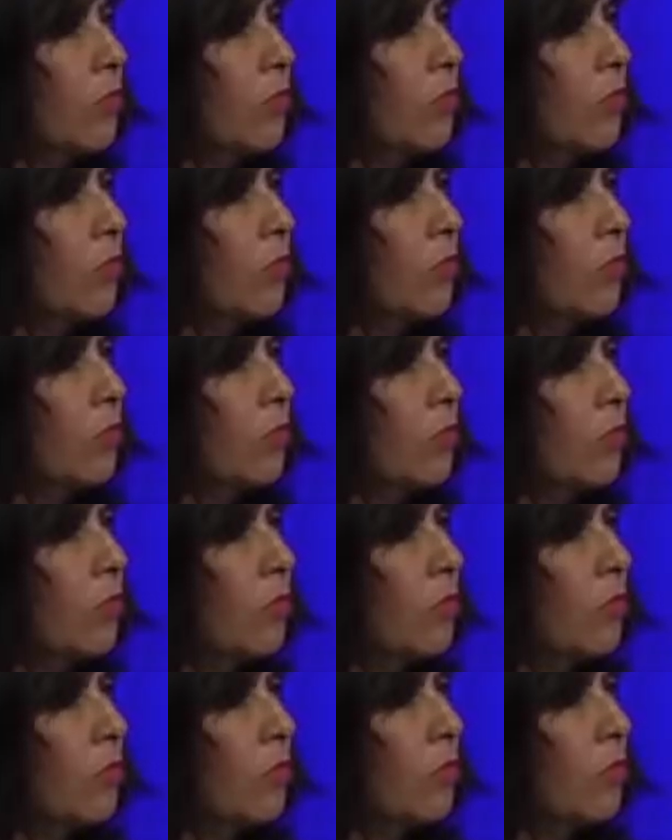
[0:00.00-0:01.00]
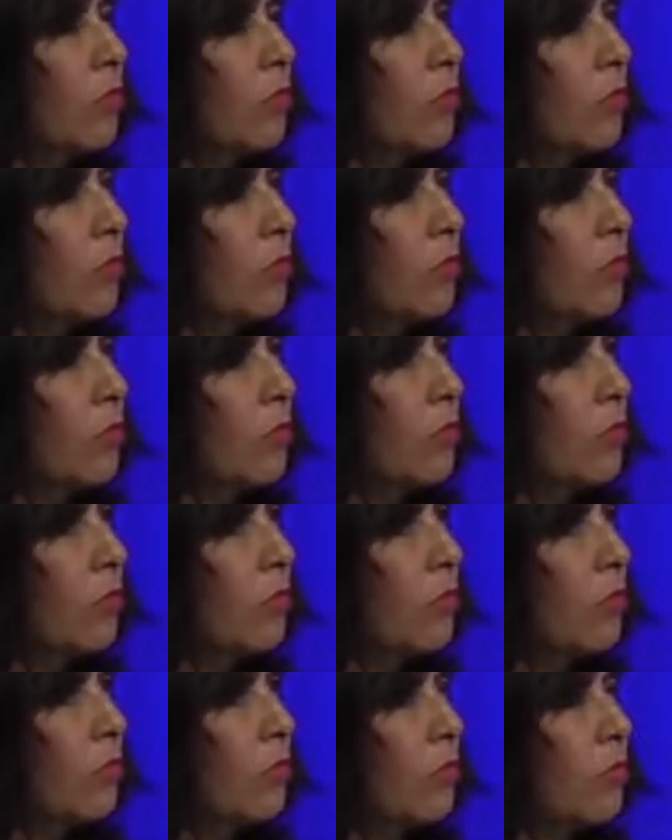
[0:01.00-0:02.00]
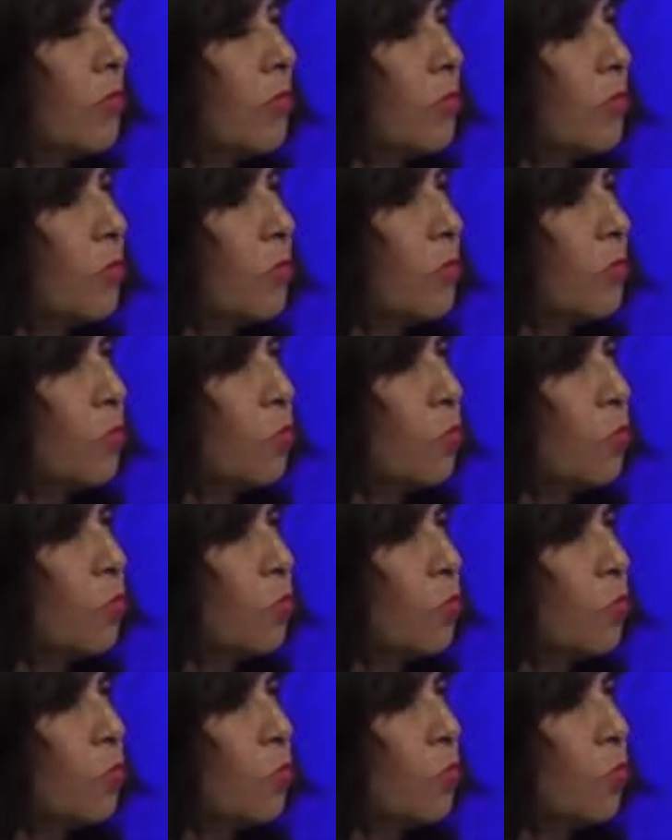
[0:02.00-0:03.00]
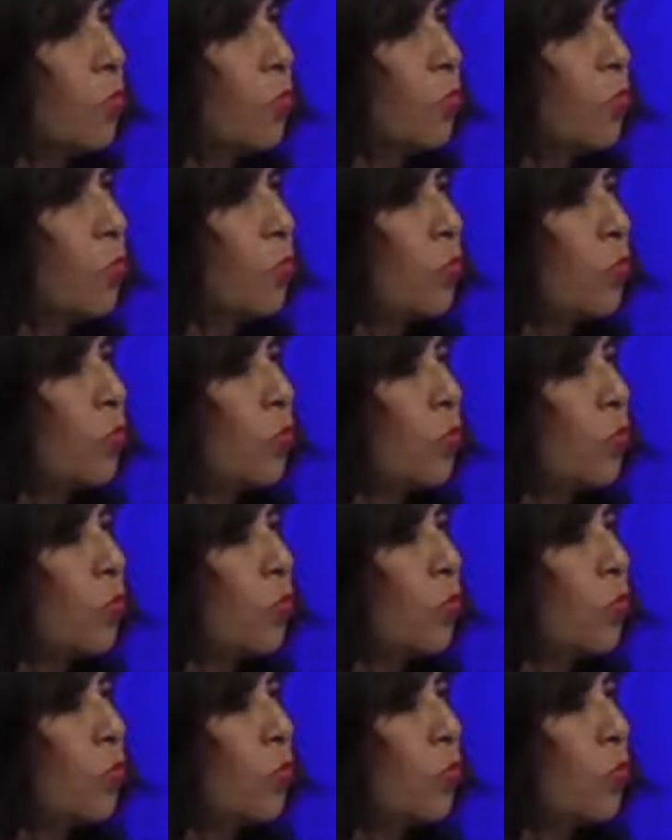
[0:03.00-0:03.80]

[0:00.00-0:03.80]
The person shown says nothing.